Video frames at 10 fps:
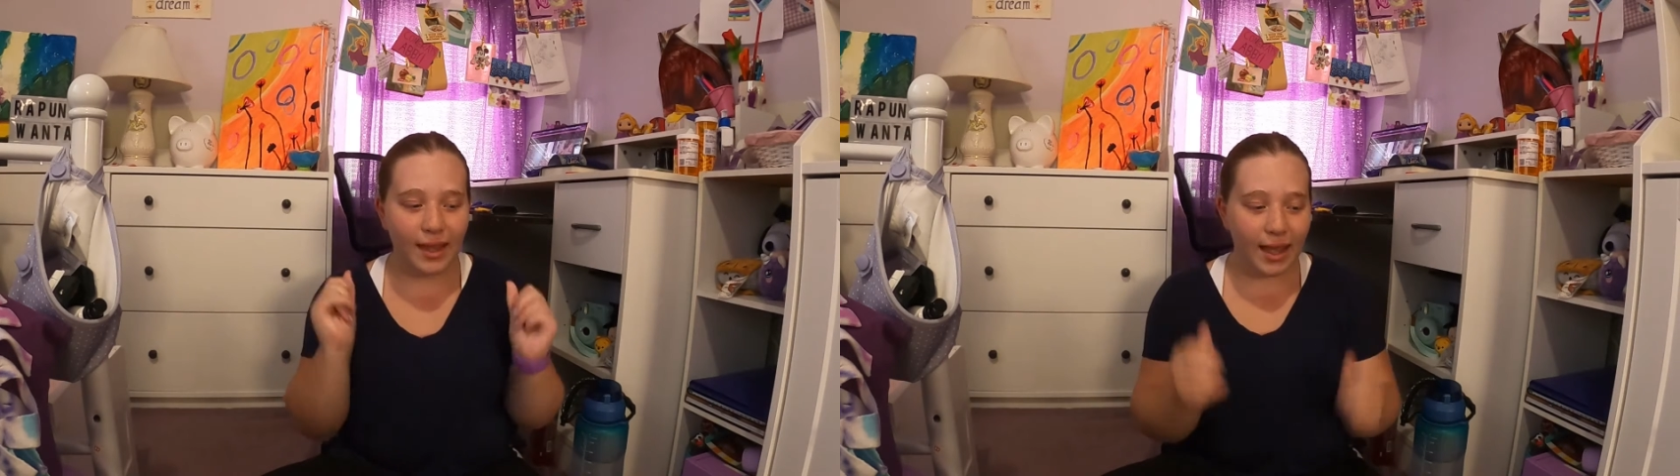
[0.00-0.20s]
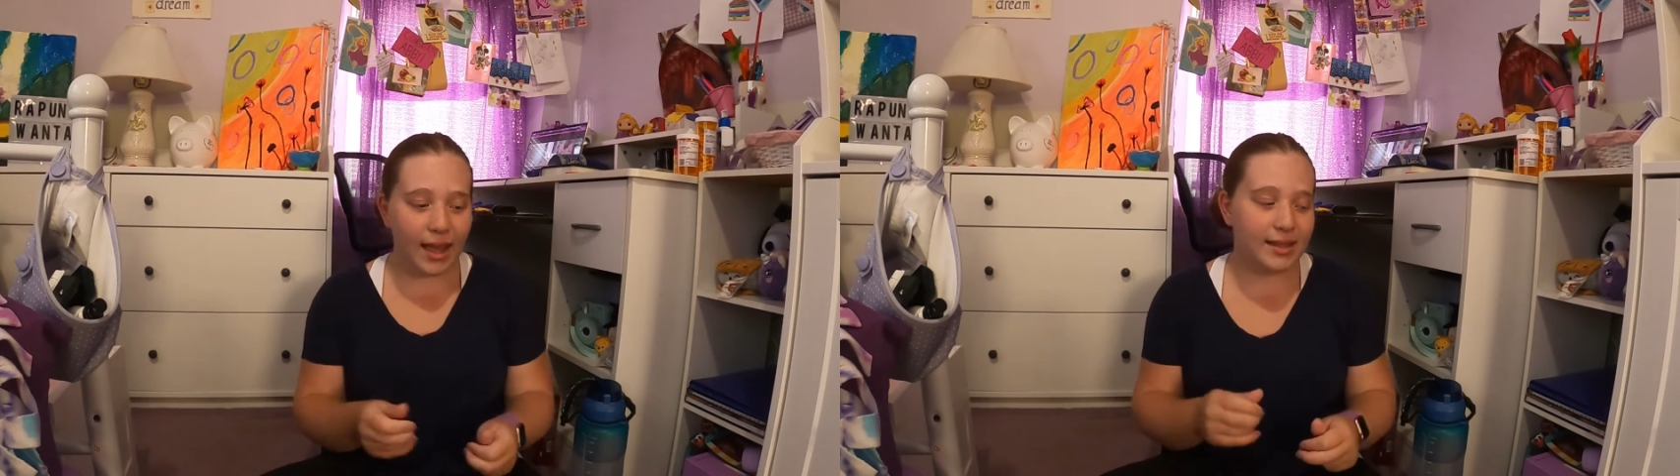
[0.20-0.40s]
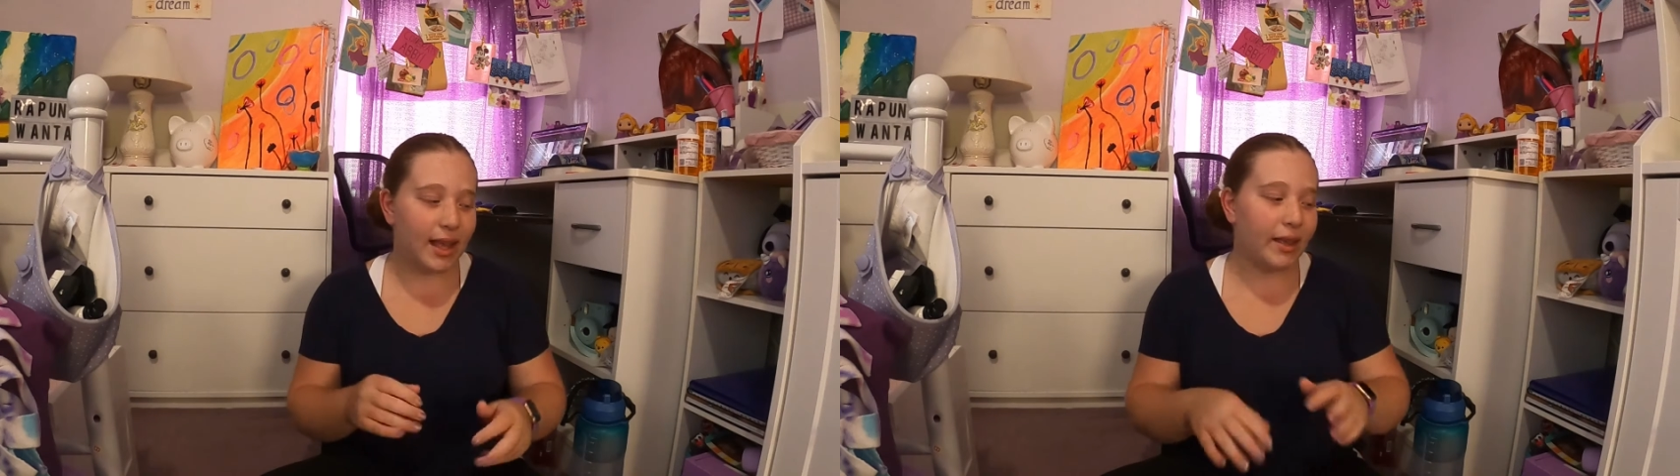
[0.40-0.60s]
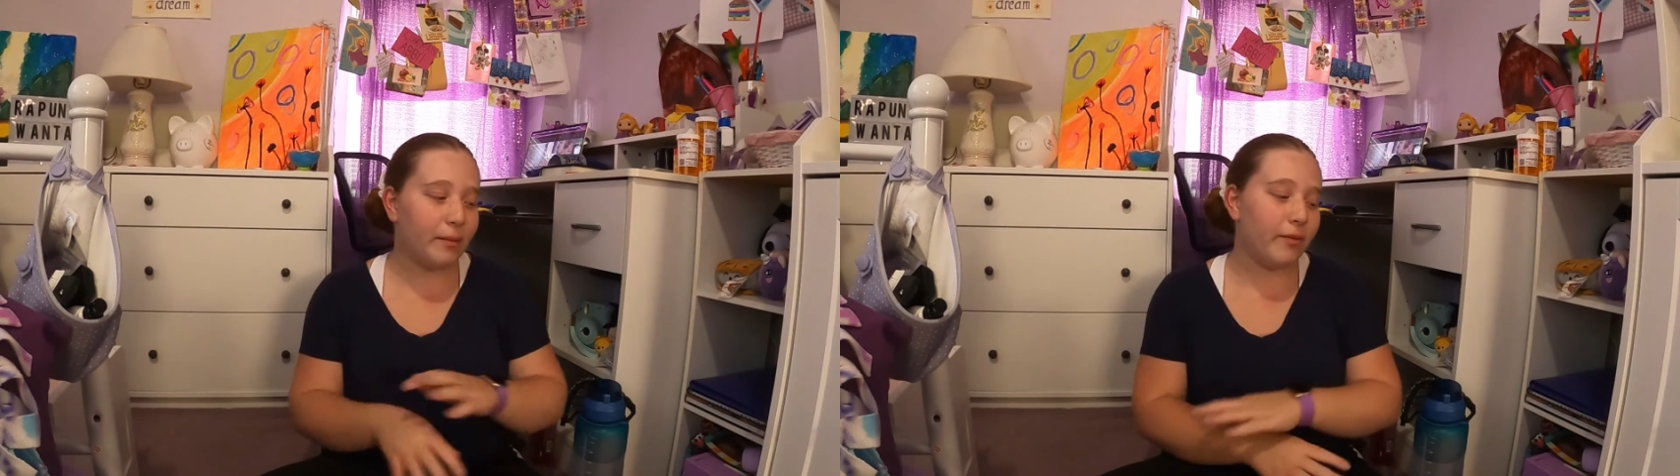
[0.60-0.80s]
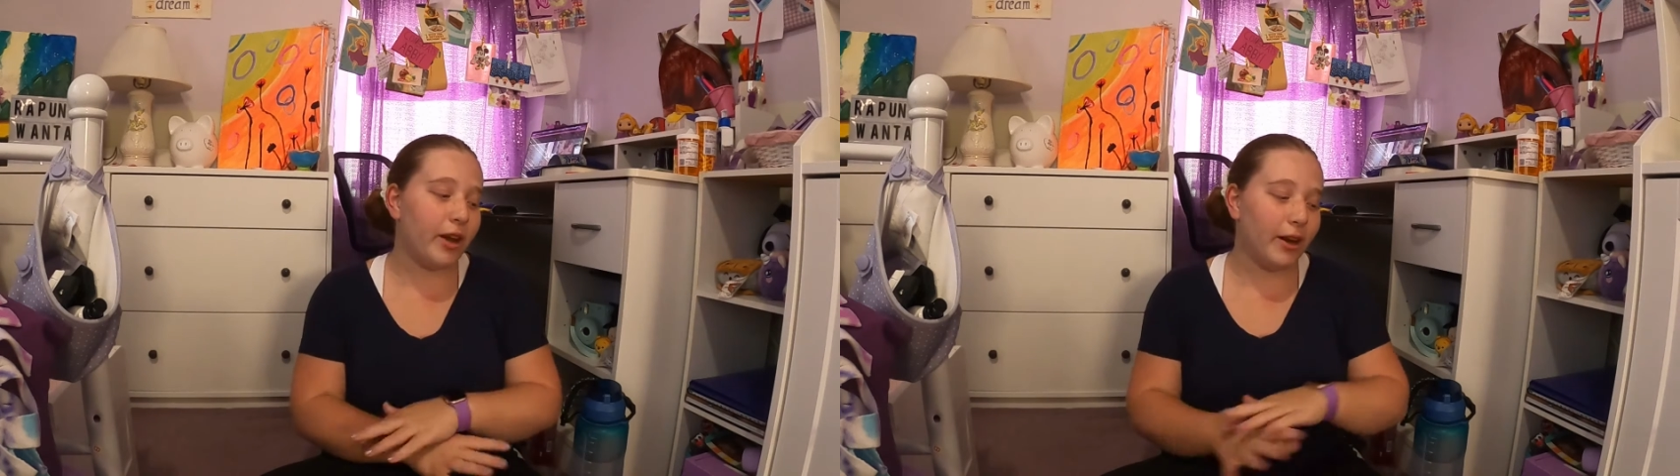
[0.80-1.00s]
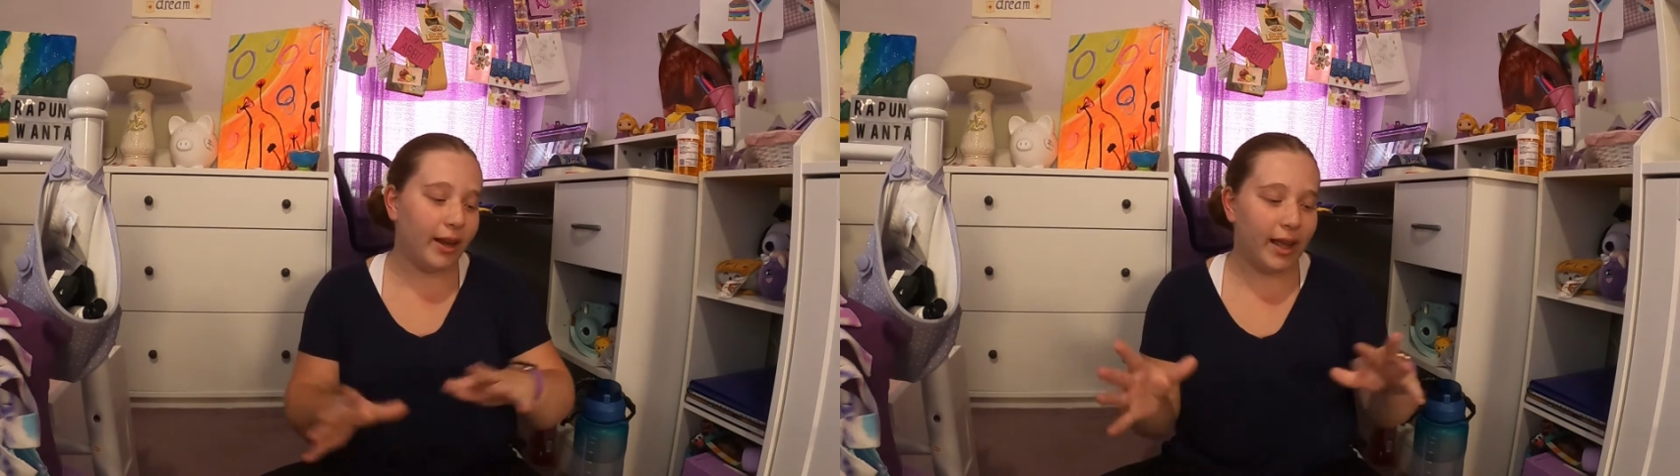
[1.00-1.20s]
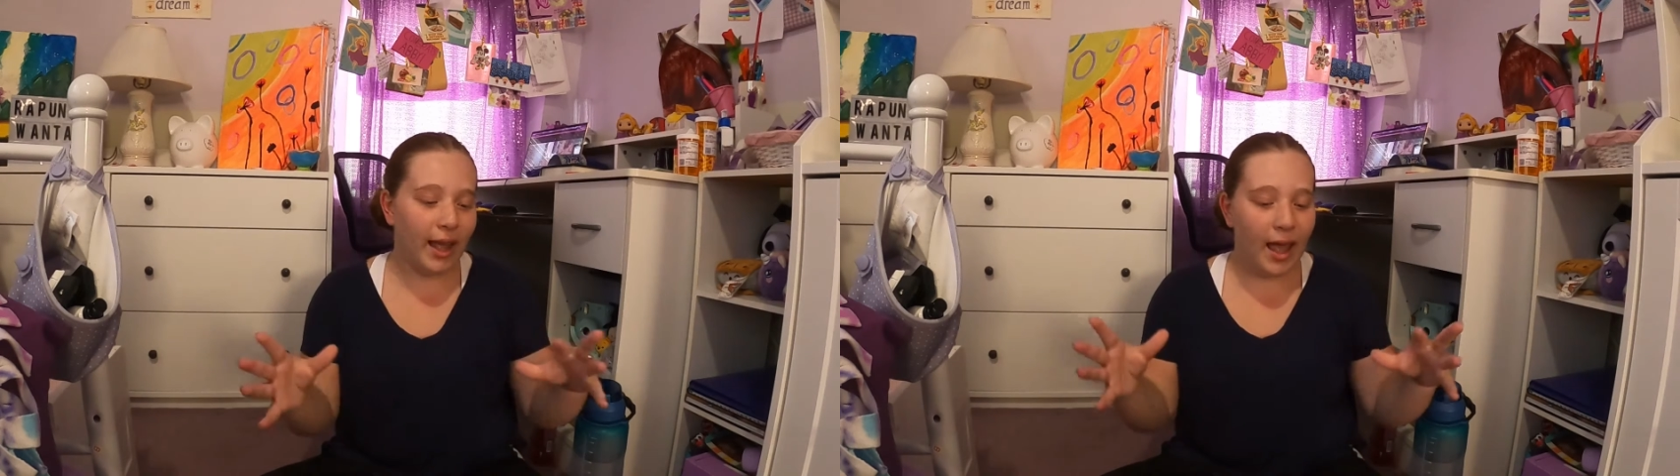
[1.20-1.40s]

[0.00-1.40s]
yes, I am very